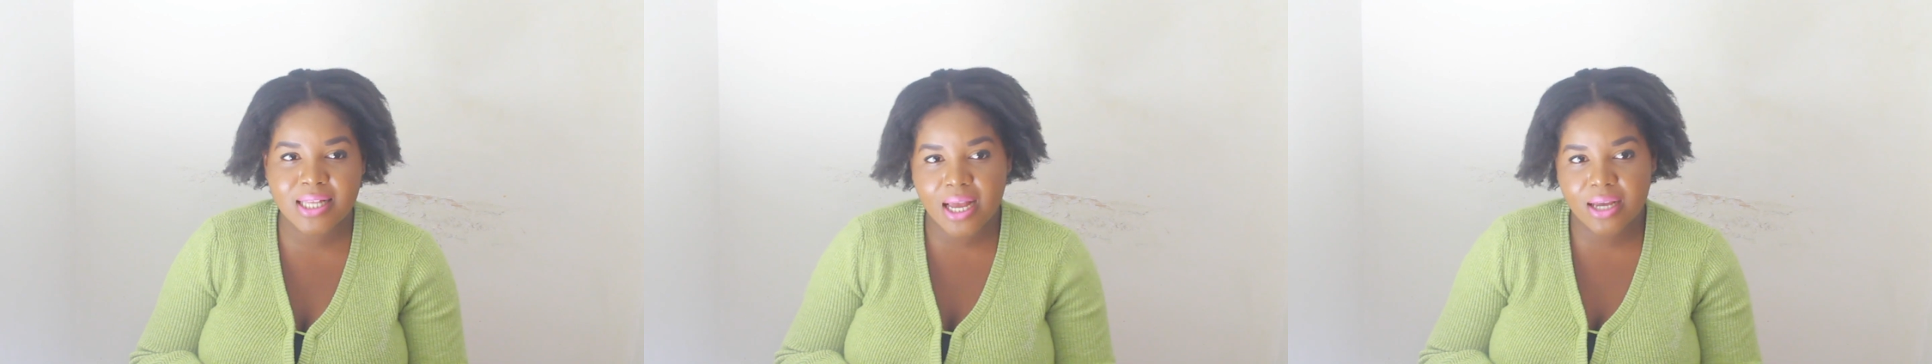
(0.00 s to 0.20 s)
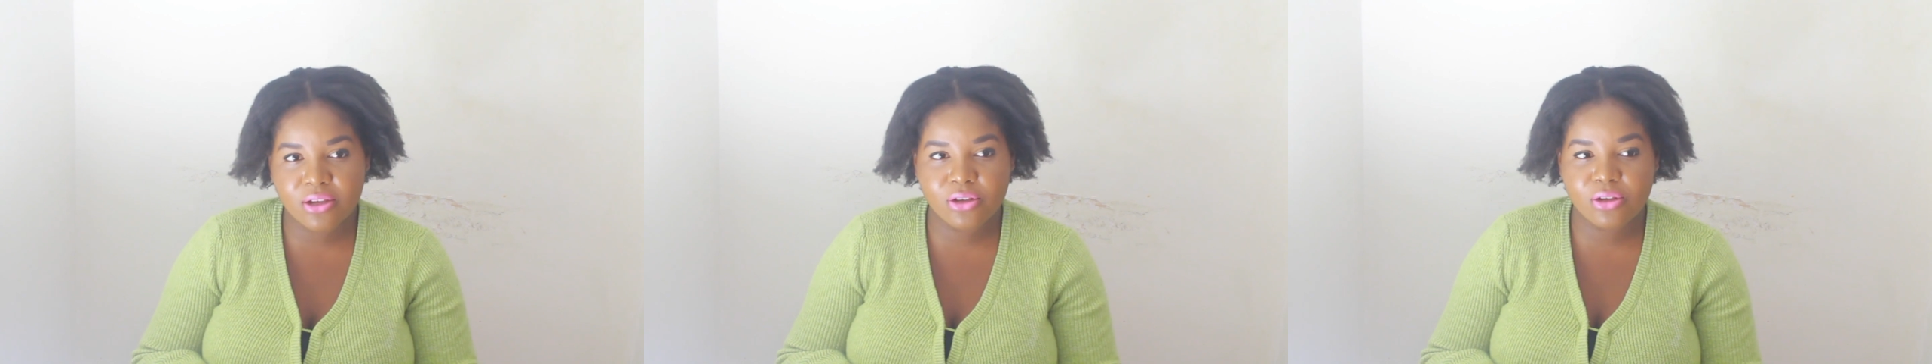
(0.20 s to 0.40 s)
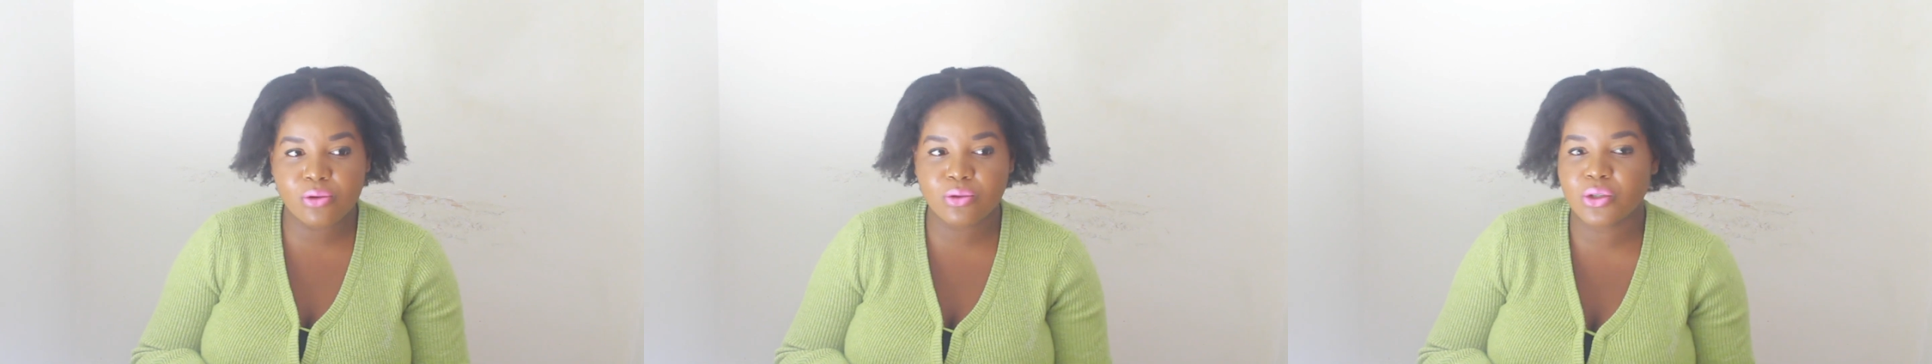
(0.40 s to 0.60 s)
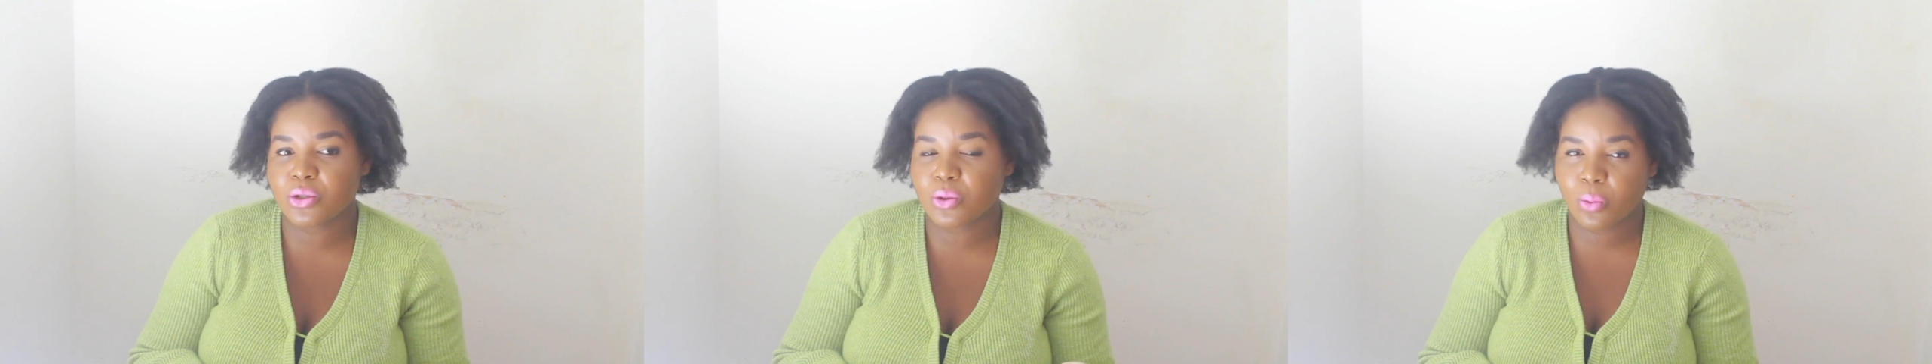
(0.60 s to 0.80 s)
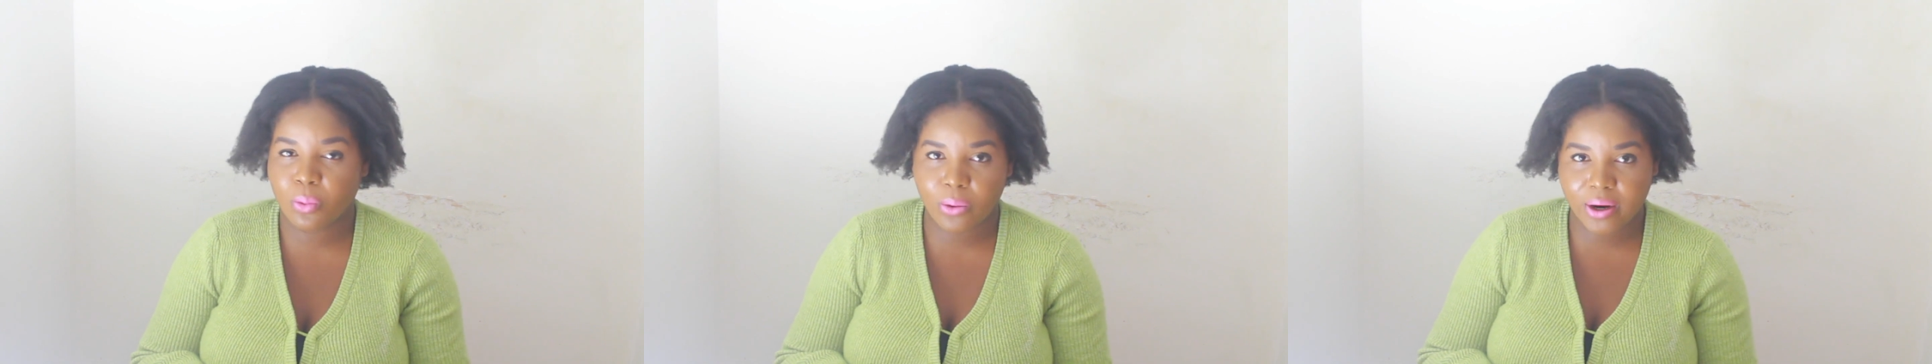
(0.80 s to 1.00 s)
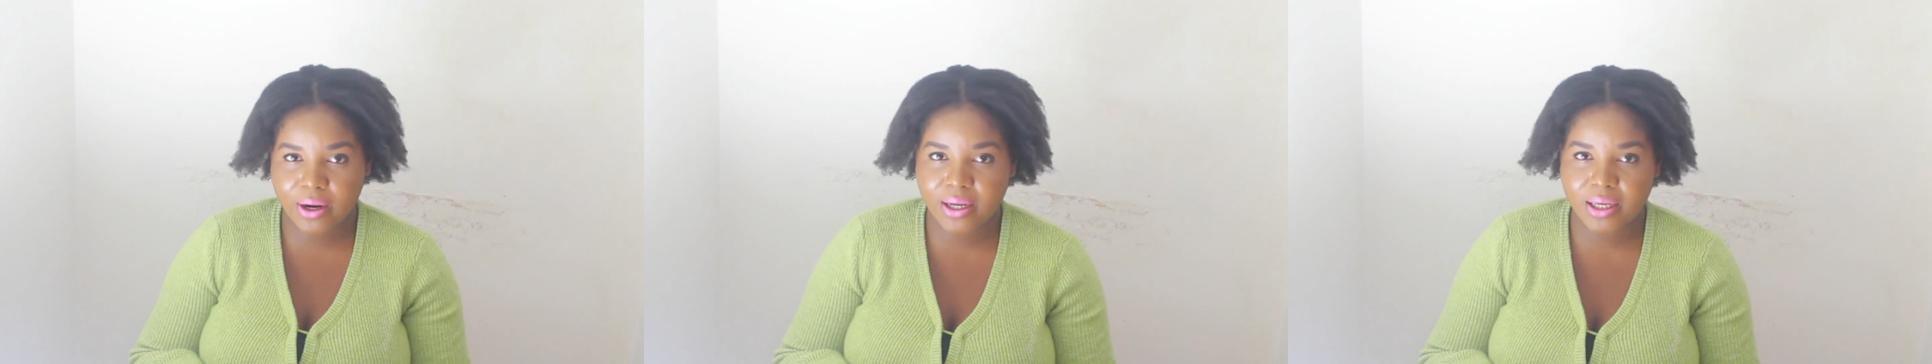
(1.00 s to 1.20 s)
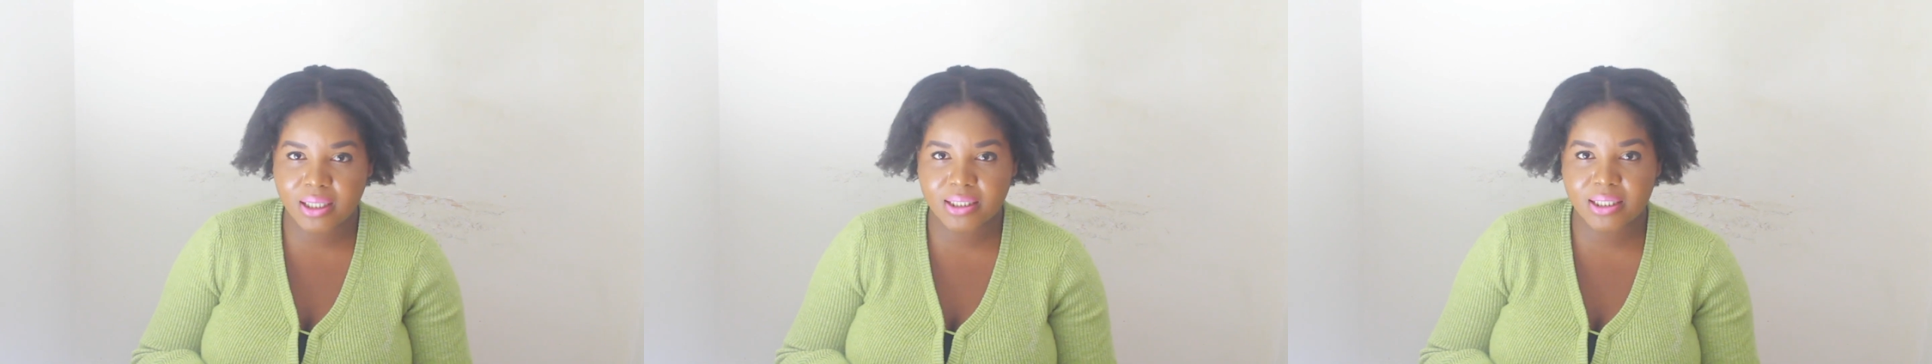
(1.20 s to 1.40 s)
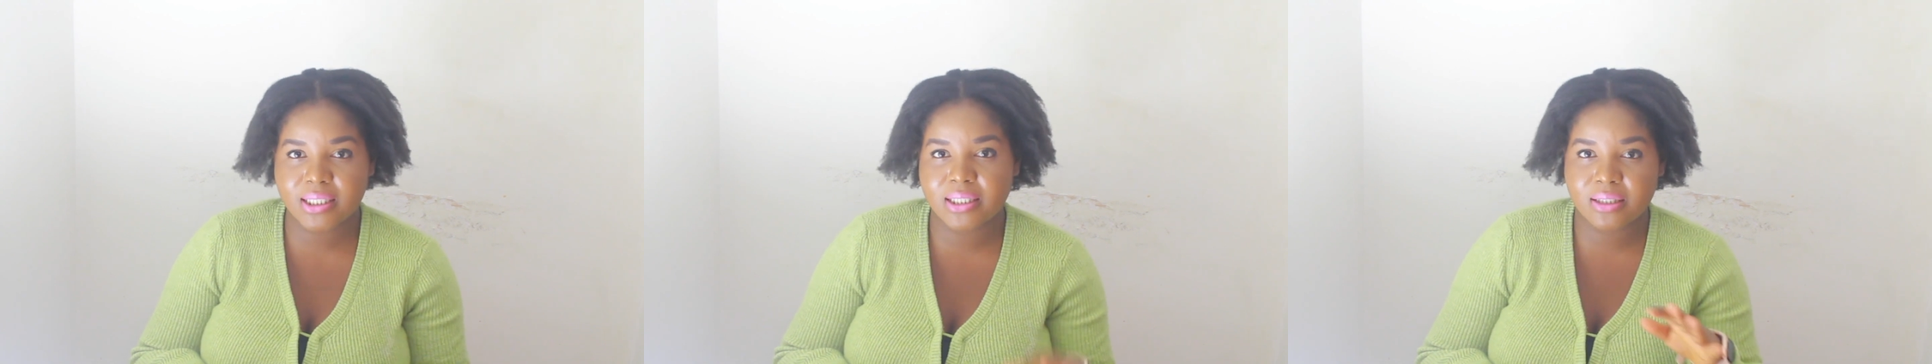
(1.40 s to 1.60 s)
that used to work
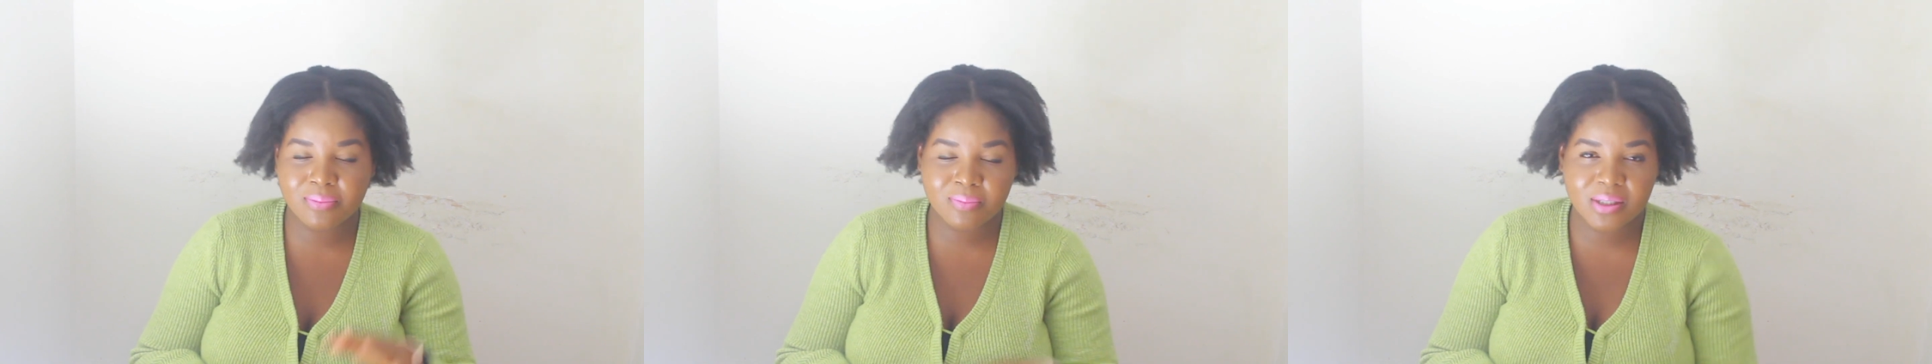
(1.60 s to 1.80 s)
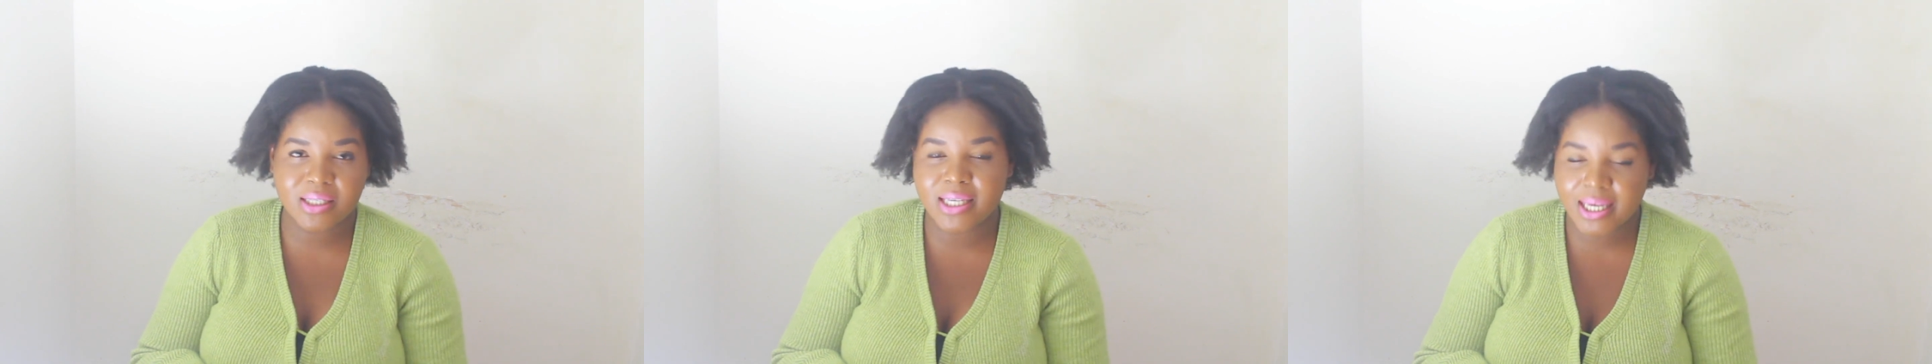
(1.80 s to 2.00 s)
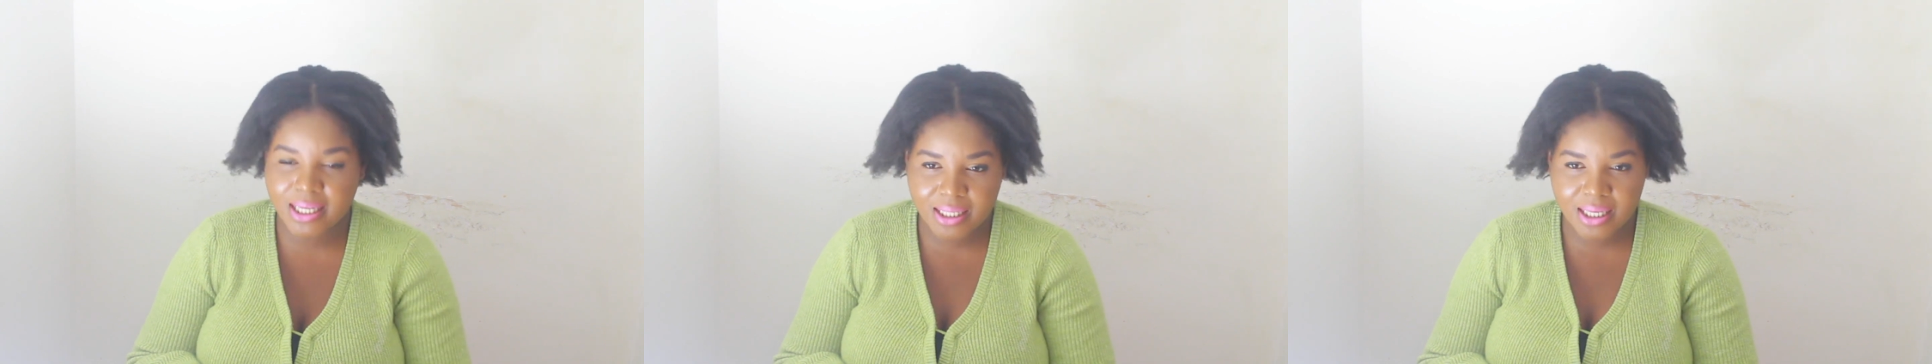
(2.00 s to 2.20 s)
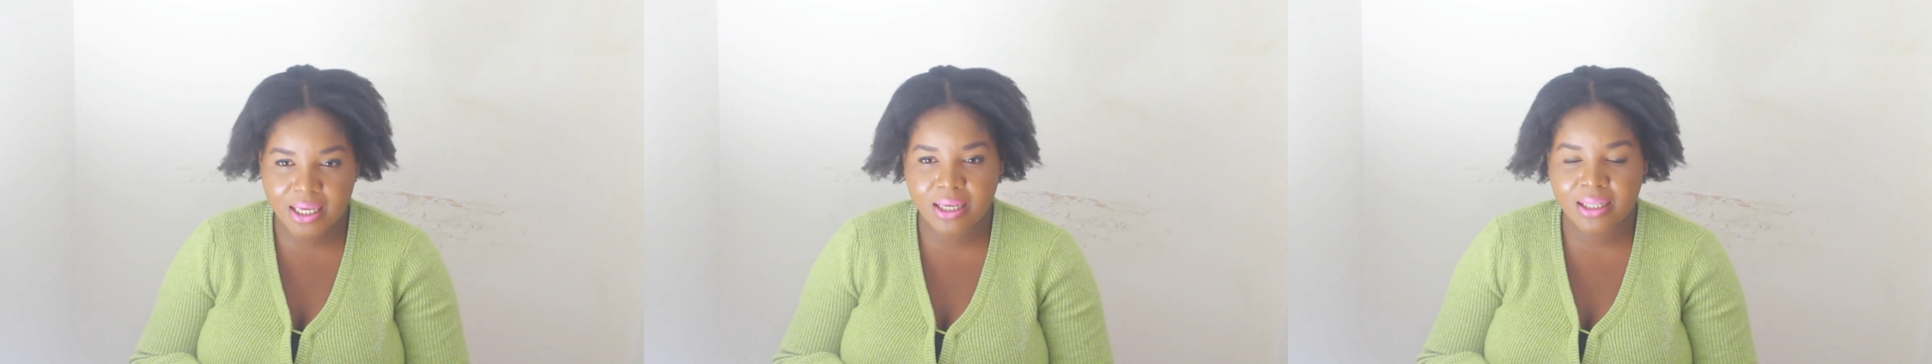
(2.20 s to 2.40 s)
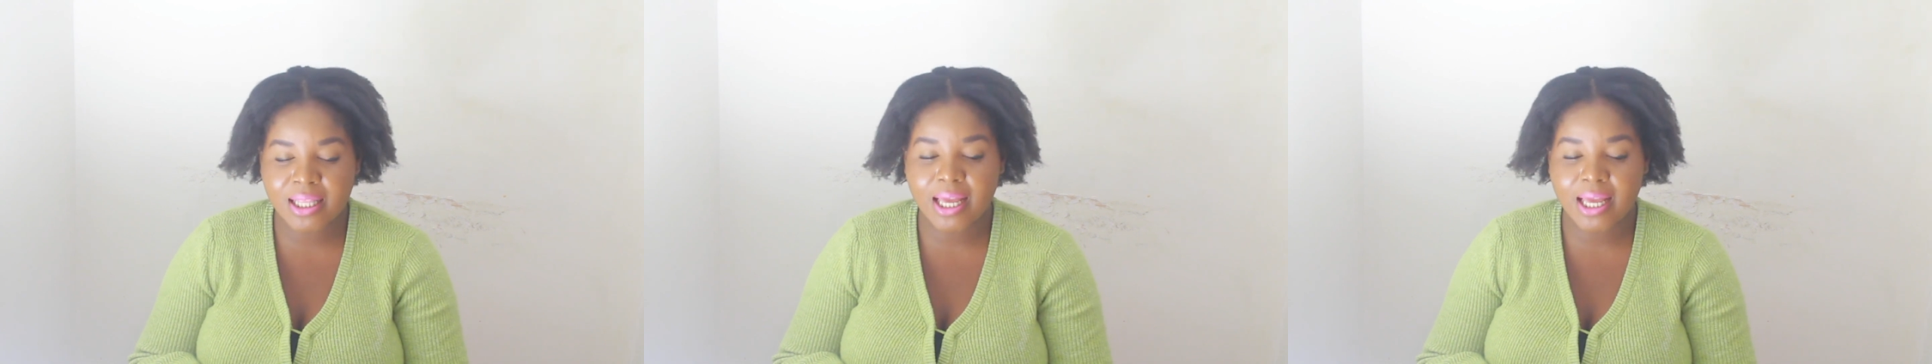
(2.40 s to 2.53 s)
in the beginning,